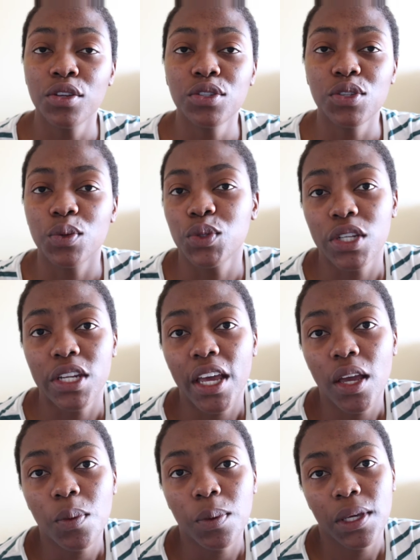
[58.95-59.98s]
So
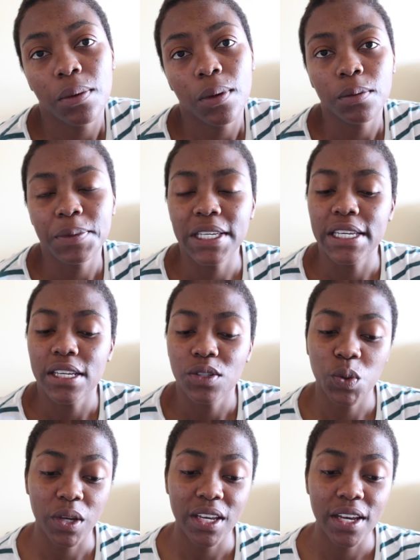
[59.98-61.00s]
today we will be
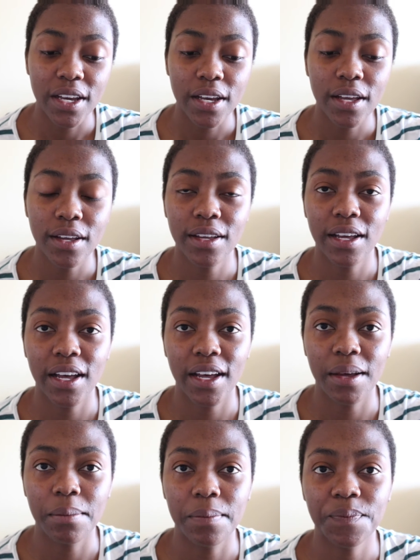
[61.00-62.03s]
talking
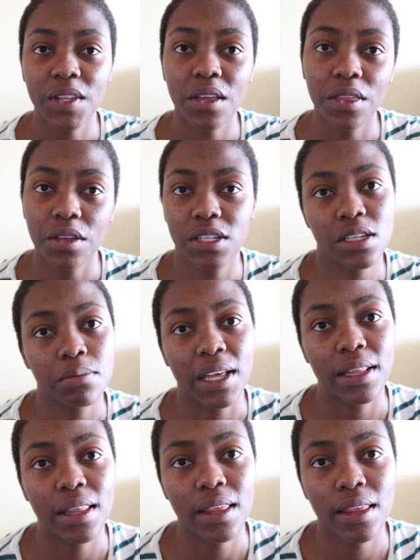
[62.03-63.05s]

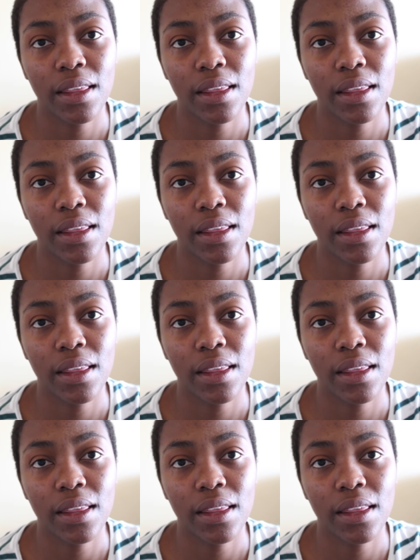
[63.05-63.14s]
13-month